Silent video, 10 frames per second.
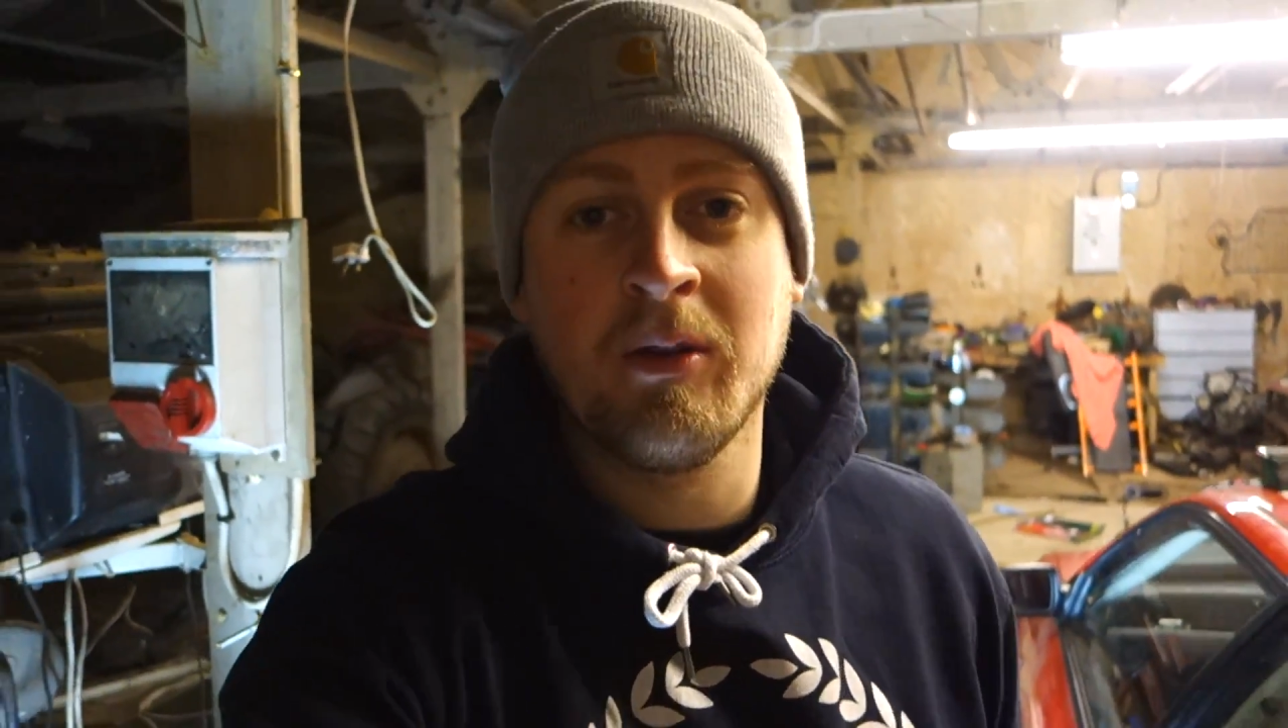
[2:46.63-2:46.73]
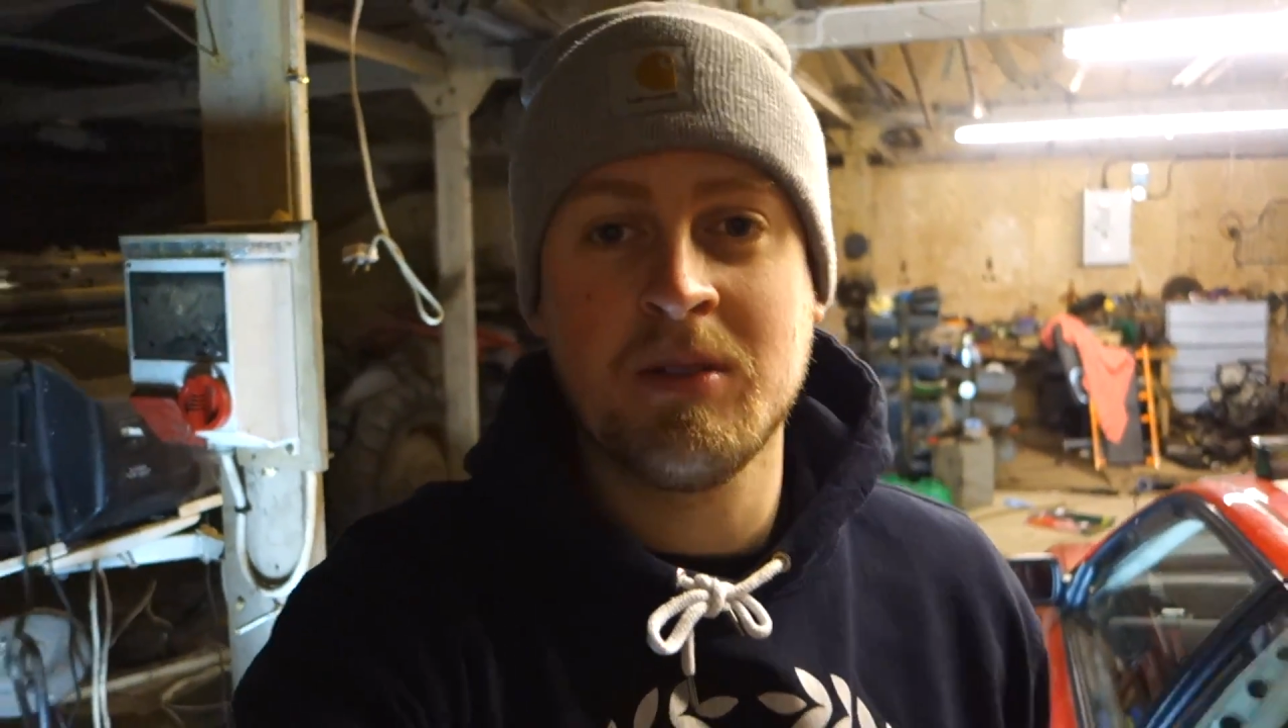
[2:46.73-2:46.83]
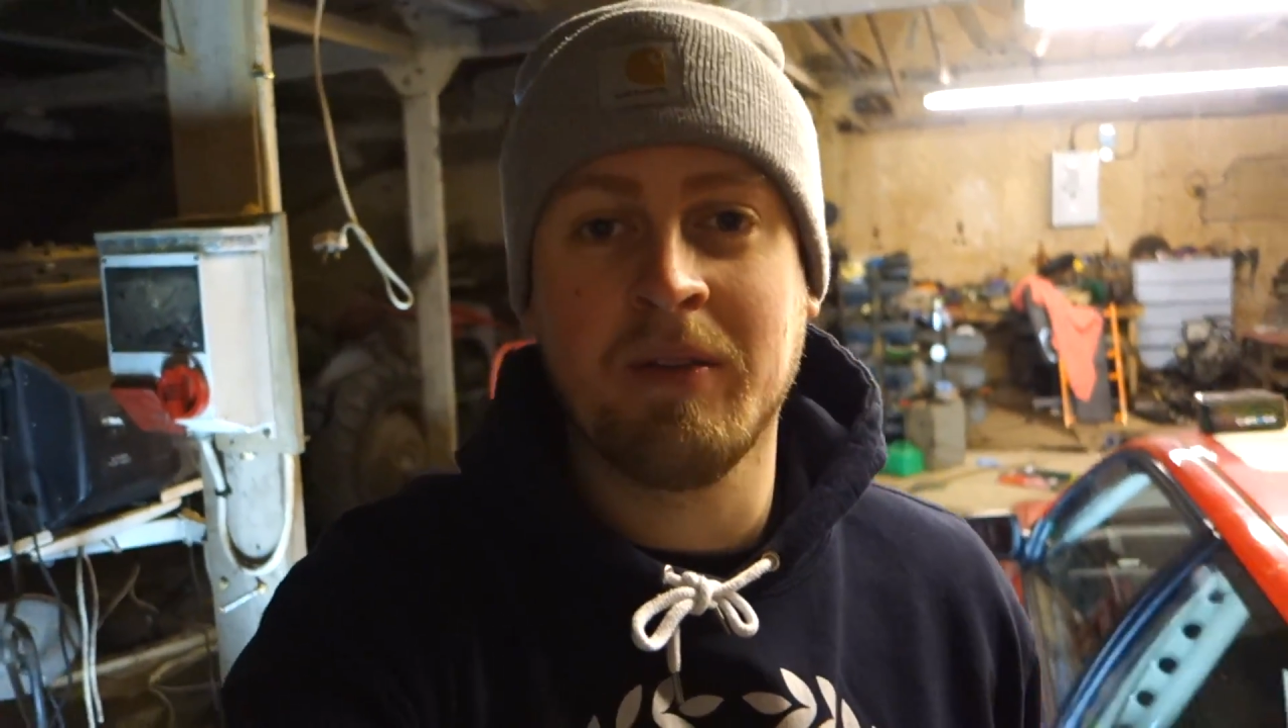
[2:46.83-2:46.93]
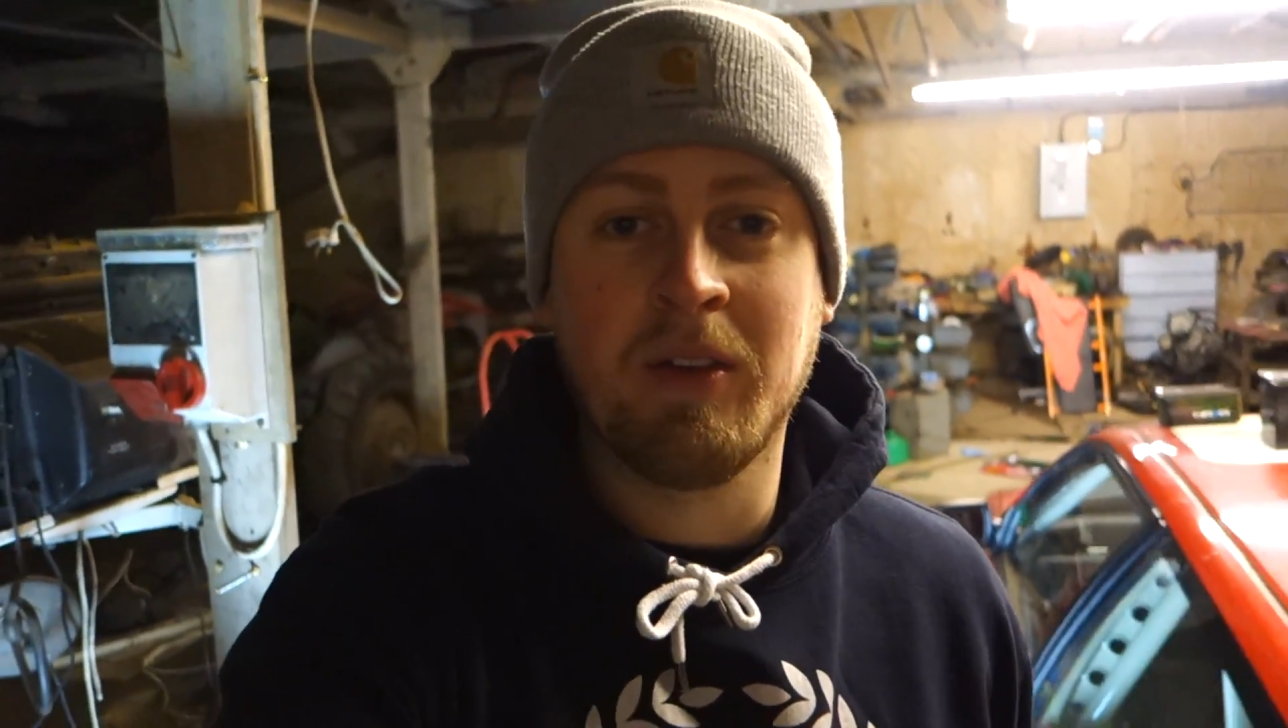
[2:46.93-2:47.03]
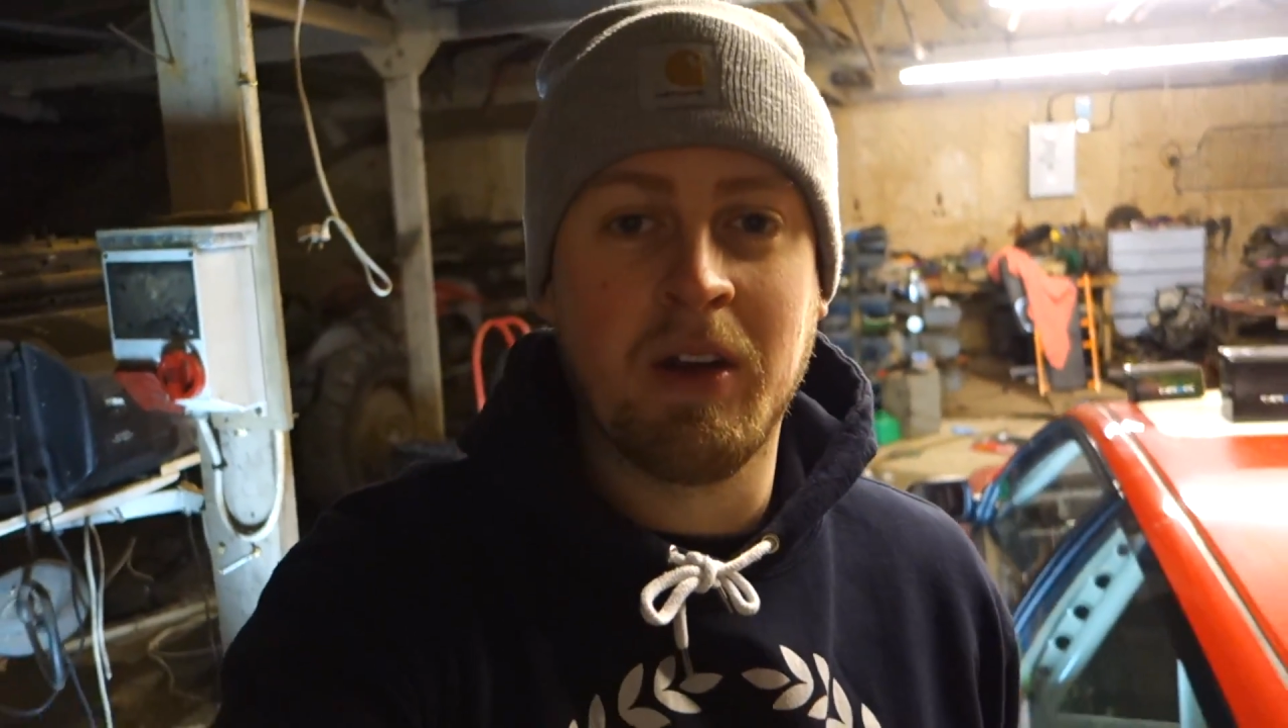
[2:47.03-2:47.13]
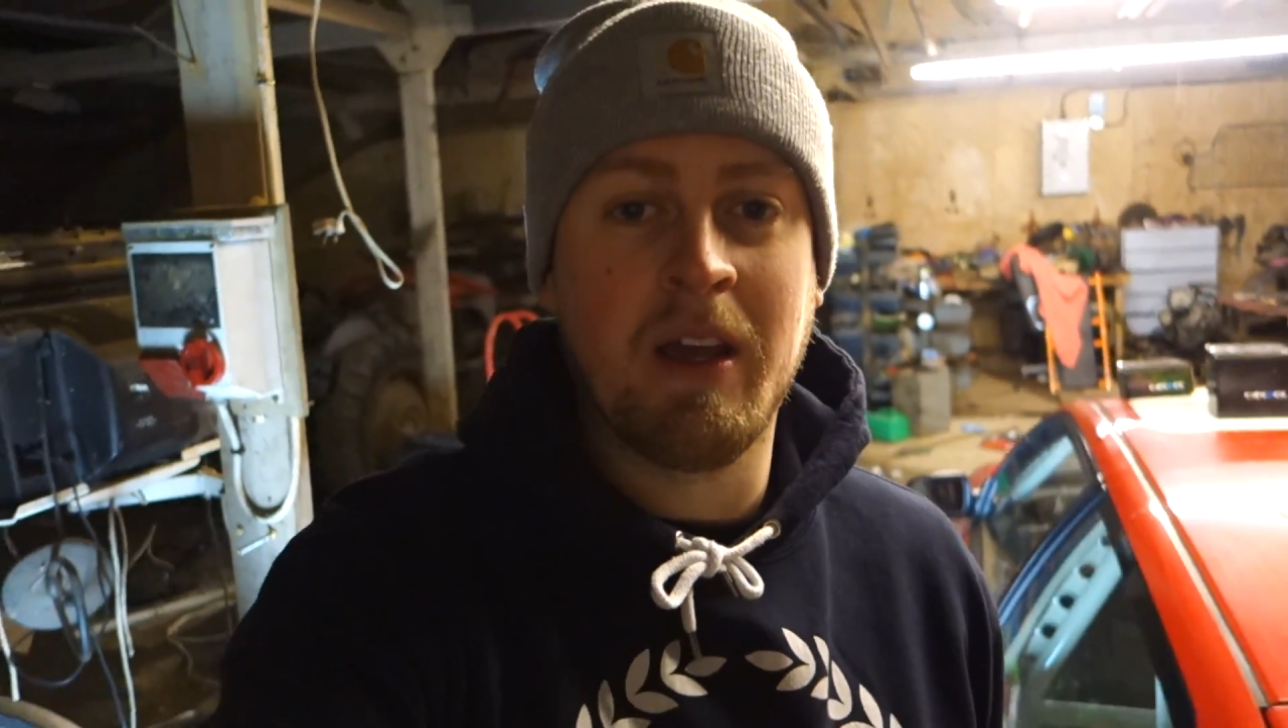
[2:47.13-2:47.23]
because we haven't got it